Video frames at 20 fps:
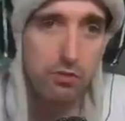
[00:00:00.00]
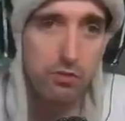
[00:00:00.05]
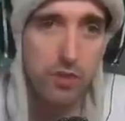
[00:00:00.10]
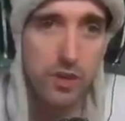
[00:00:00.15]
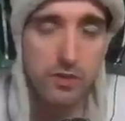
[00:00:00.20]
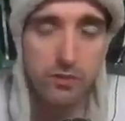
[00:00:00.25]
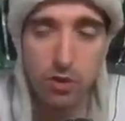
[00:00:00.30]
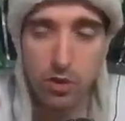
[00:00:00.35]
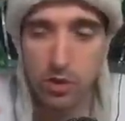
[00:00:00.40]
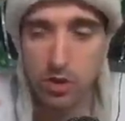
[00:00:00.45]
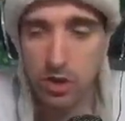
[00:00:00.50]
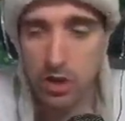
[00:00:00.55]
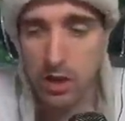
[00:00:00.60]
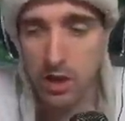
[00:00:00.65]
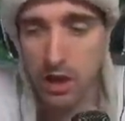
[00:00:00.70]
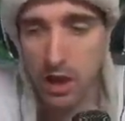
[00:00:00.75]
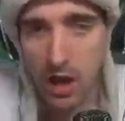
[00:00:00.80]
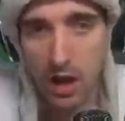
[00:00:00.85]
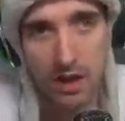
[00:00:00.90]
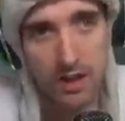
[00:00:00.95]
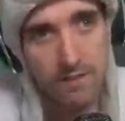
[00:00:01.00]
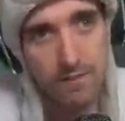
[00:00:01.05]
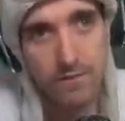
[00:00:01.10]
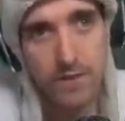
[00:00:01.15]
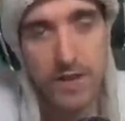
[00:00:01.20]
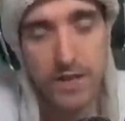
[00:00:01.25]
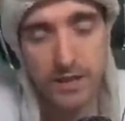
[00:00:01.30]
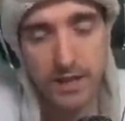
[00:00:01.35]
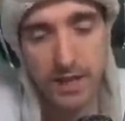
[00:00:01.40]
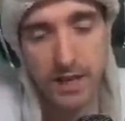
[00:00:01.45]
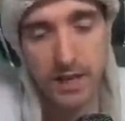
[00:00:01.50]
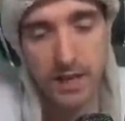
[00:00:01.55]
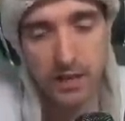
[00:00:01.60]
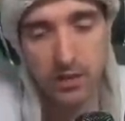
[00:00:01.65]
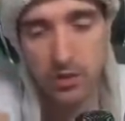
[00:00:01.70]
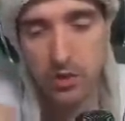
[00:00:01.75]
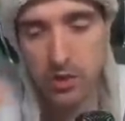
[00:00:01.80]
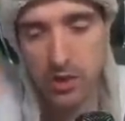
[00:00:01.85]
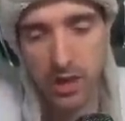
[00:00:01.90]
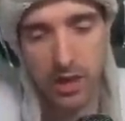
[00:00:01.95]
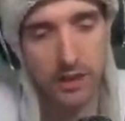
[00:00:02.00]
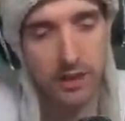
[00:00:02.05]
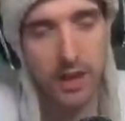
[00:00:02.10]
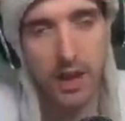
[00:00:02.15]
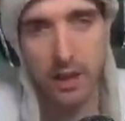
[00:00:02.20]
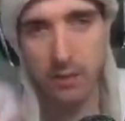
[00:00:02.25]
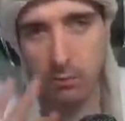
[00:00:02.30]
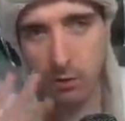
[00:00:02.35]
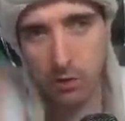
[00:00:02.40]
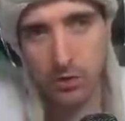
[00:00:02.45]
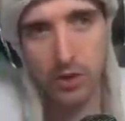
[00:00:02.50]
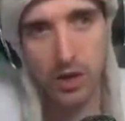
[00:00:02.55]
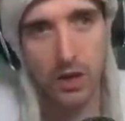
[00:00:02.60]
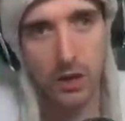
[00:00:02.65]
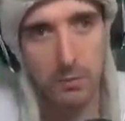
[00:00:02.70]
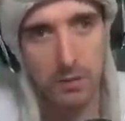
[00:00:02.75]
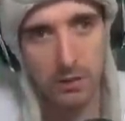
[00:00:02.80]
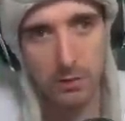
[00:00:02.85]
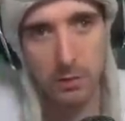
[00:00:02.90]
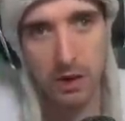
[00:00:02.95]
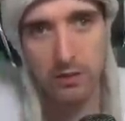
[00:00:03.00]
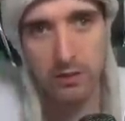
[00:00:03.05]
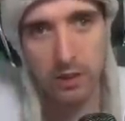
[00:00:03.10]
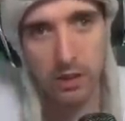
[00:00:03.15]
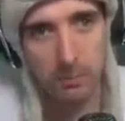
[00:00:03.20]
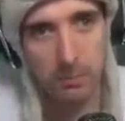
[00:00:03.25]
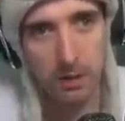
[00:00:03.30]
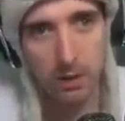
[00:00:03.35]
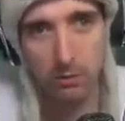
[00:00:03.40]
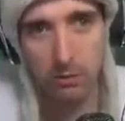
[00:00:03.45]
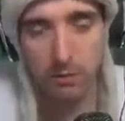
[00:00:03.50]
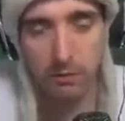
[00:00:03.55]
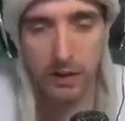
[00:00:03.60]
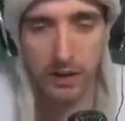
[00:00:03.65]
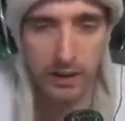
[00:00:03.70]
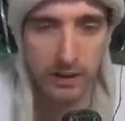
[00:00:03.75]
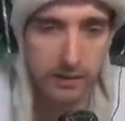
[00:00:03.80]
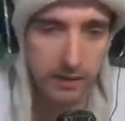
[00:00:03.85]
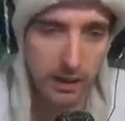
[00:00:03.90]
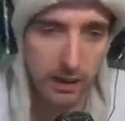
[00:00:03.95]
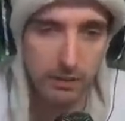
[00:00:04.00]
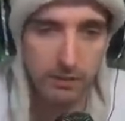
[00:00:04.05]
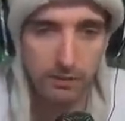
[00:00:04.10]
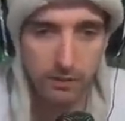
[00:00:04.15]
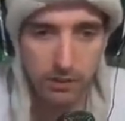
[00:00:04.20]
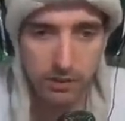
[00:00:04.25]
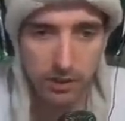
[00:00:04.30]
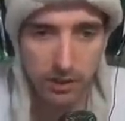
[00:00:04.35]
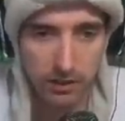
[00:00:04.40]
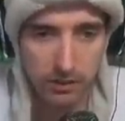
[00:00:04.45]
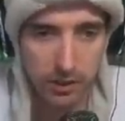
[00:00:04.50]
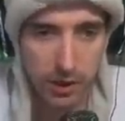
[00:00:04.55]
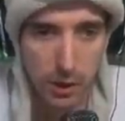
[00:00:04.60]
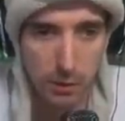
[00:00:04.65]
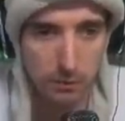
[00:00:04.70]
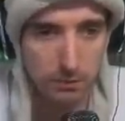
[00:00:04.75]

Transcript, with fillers: Reaver, uh, Infinity Edge, and then we'll talk about the rest of the build when we get there. So let's go.